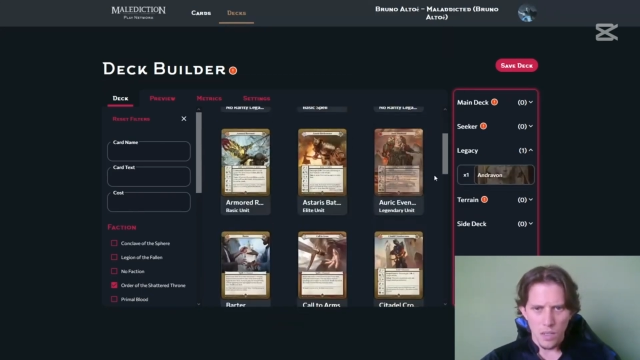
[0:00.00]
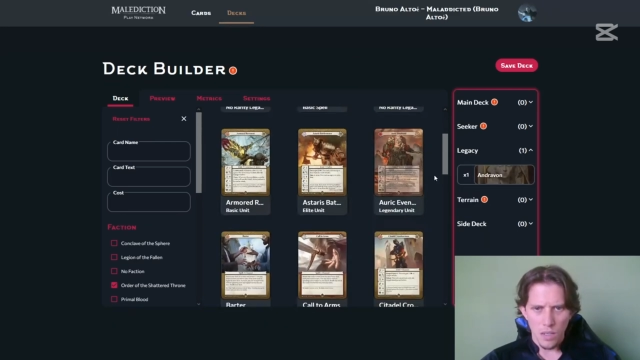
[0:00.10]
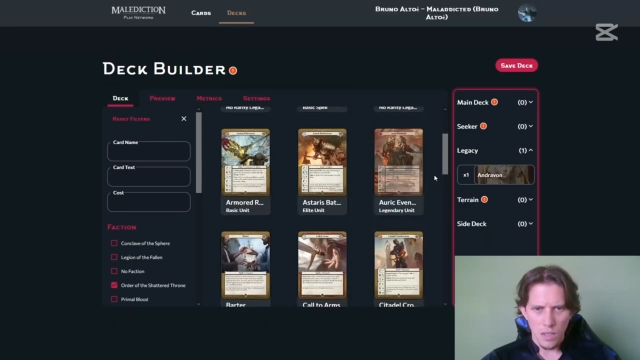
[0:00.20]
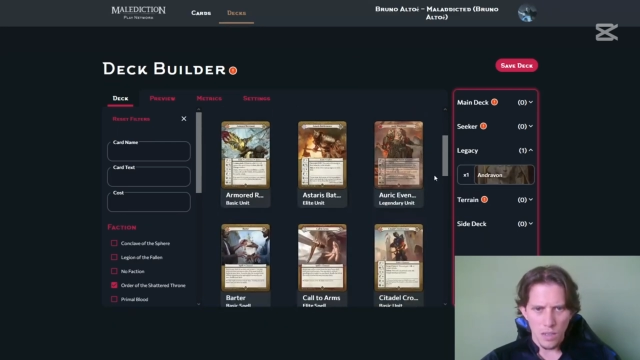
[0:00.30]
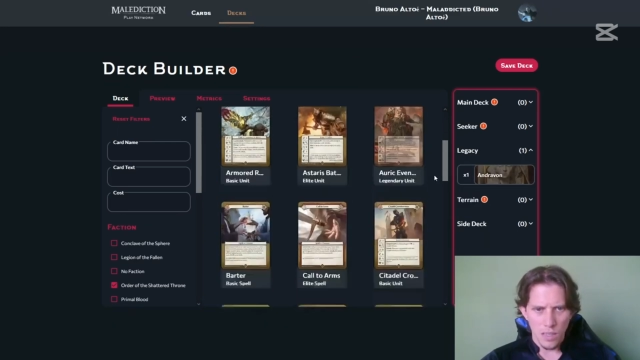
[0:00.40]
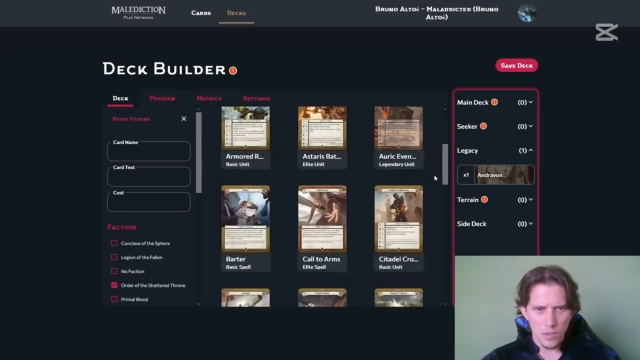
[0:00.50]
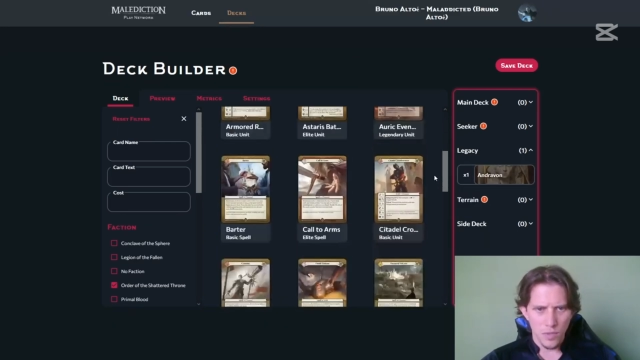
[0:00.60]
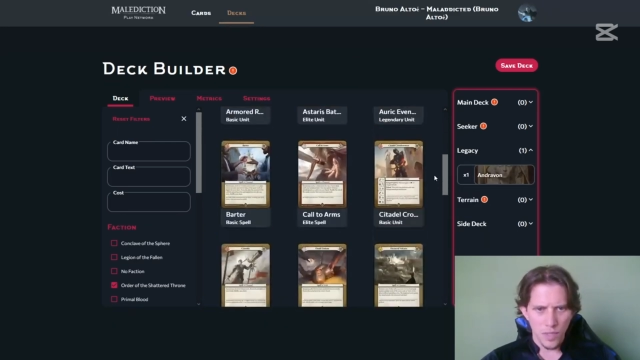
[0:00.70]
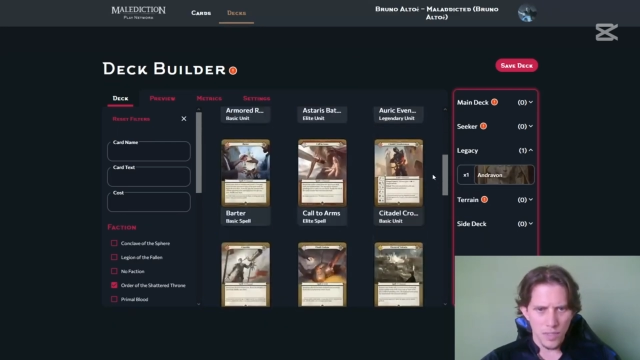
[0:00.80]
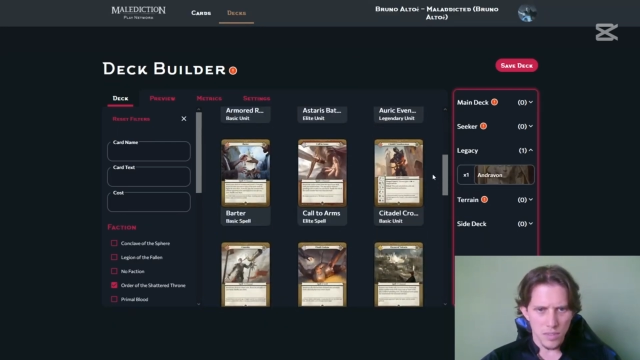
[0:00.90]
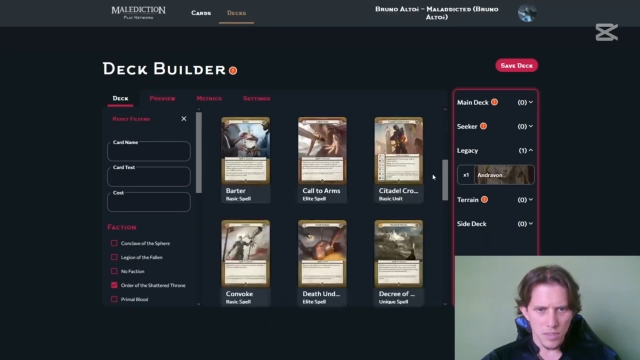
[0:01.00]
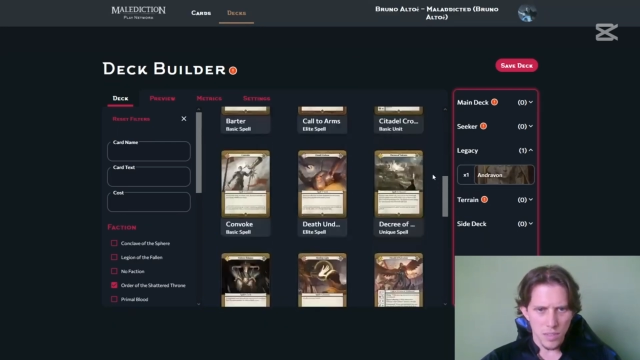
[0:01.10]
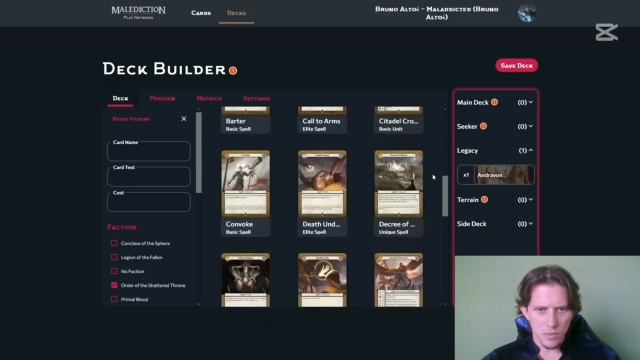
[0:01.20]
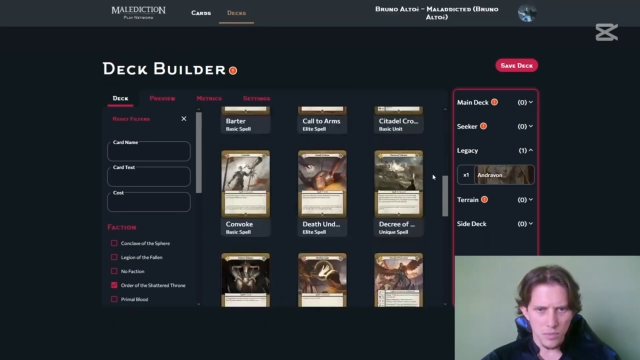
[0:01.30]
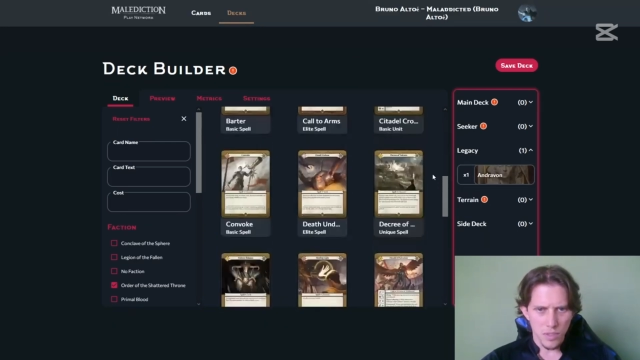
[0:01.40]
Let's find the
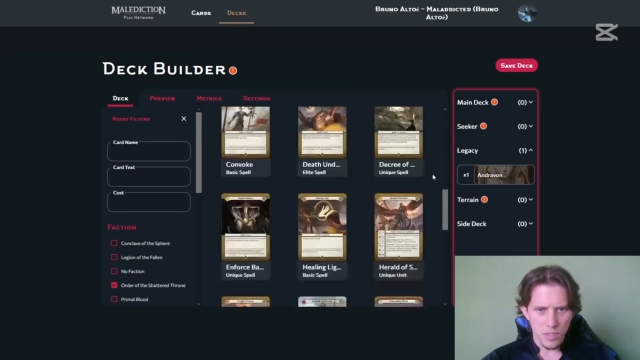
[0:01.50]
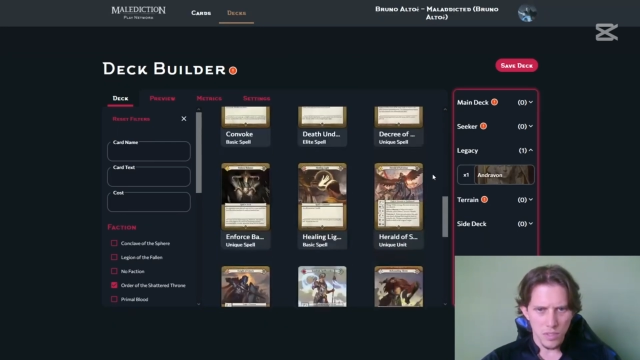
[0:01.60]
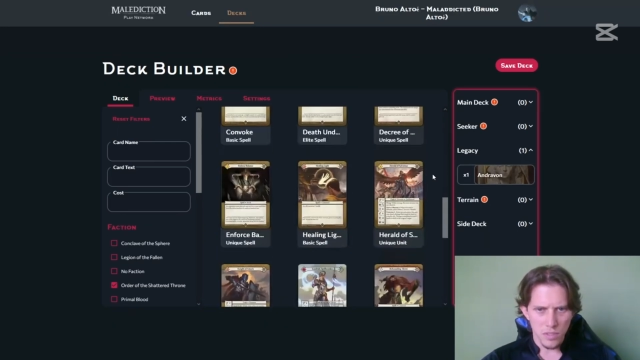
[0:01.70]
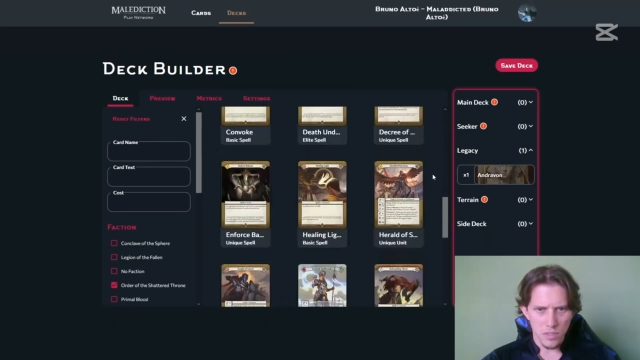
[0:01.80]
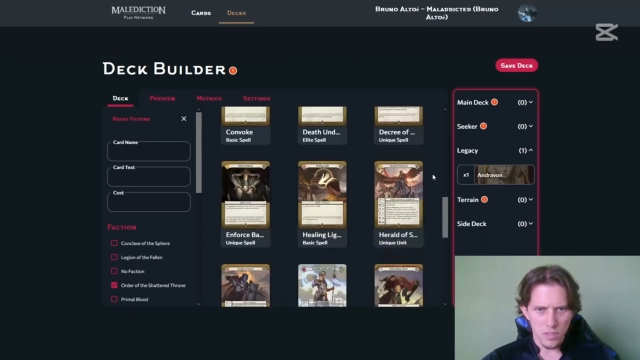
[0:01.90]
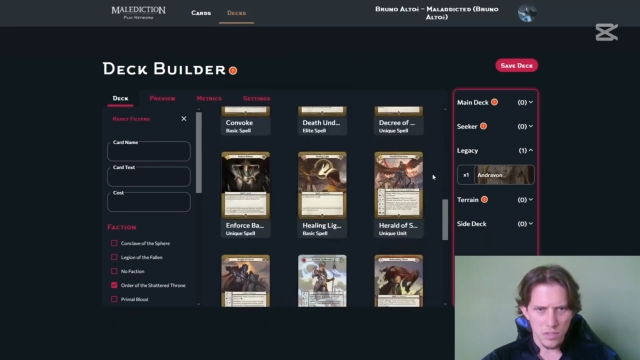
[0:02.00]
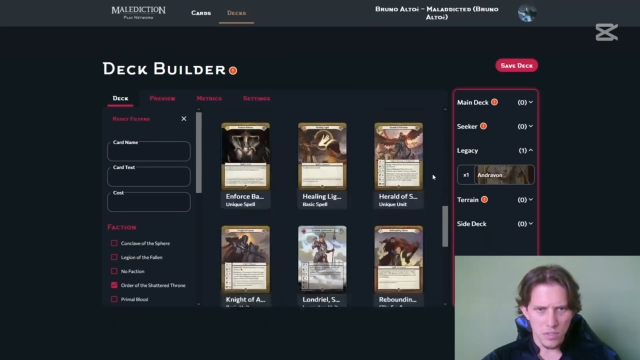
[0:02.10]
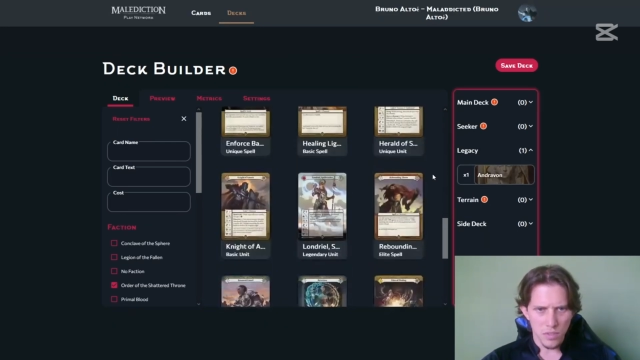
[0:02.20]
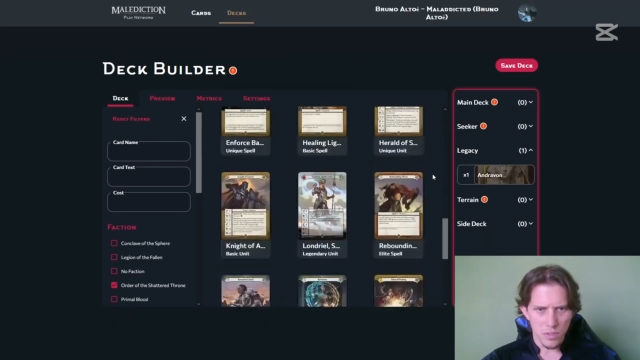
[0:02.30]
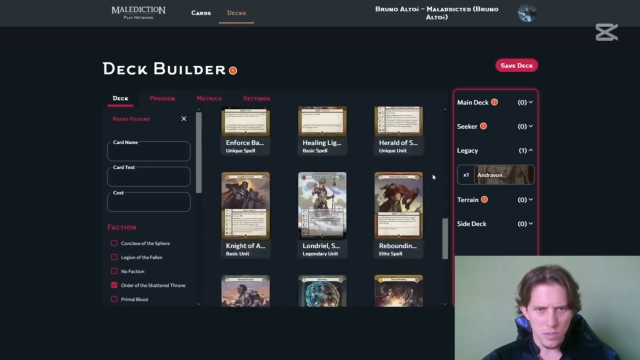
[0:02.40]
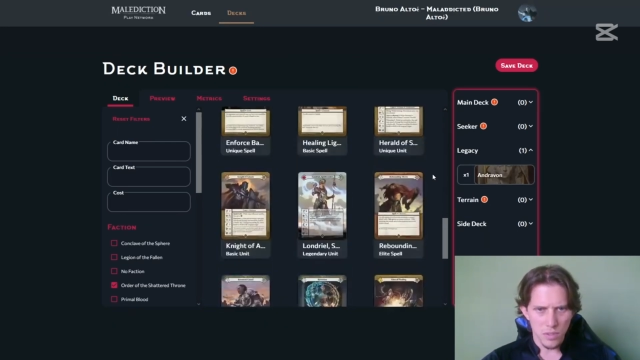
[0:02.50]
seeker first.